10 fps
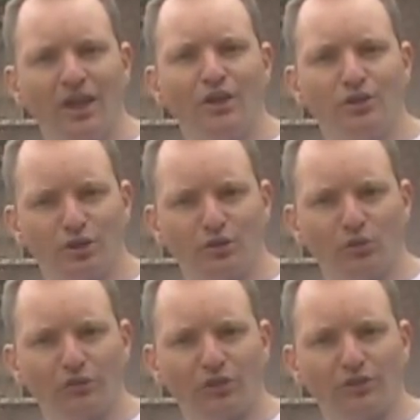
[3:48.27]
You can
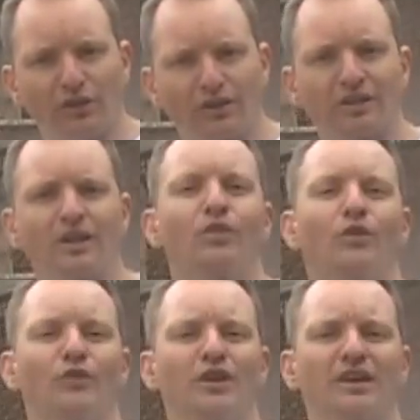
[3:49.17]
also like the
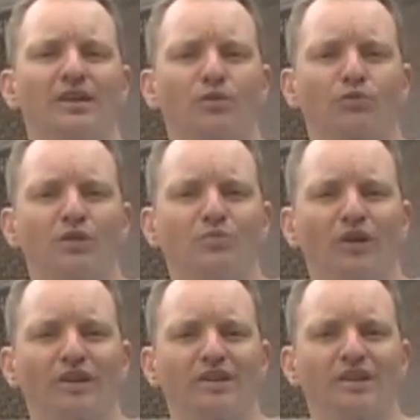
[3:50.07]

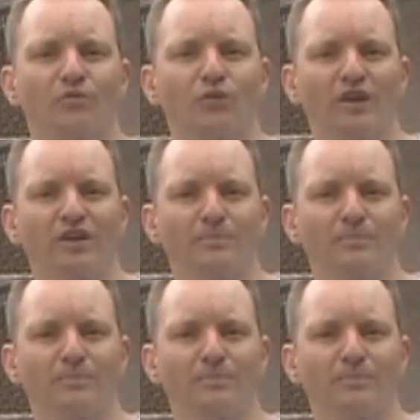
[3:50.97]
VK3YE Radio